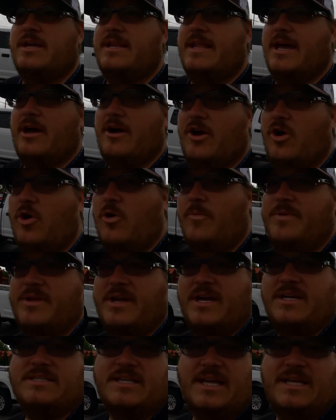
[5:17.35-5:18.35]
Now I hope you
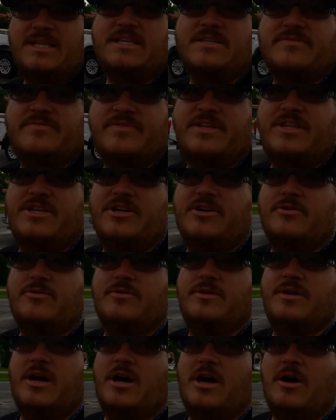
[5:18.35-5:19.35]
guys like this video.
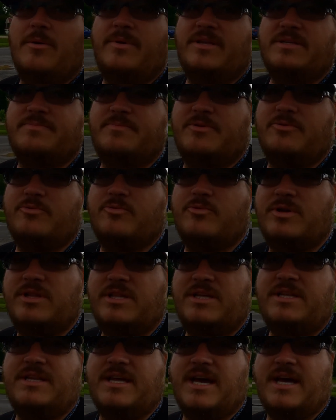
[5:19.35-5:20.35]
It's been
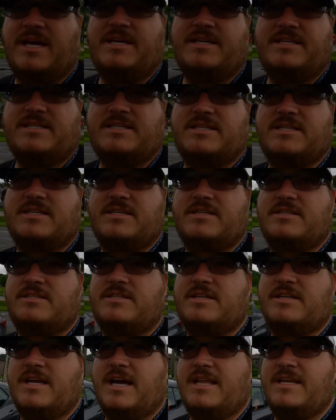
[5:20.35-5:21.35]
really nice
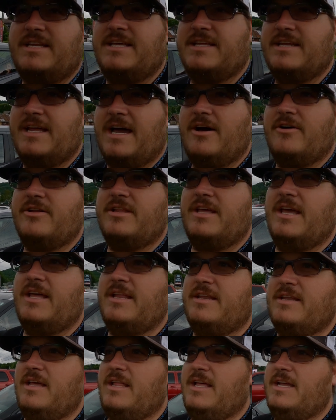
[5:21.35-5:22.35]
to kind of get out,
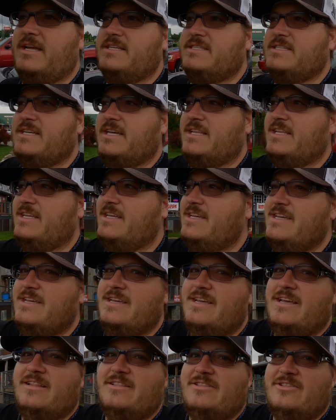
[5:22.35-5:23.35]
and like I said,
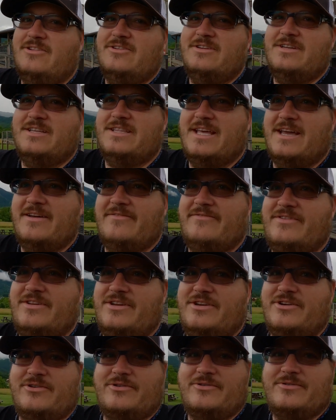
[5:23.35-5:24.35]
look at that
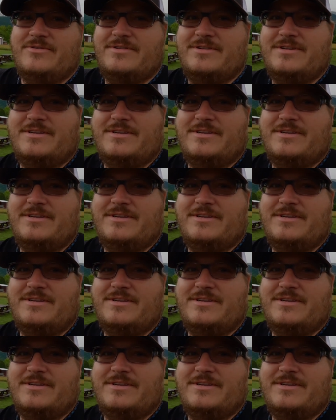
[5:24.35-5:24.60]
view.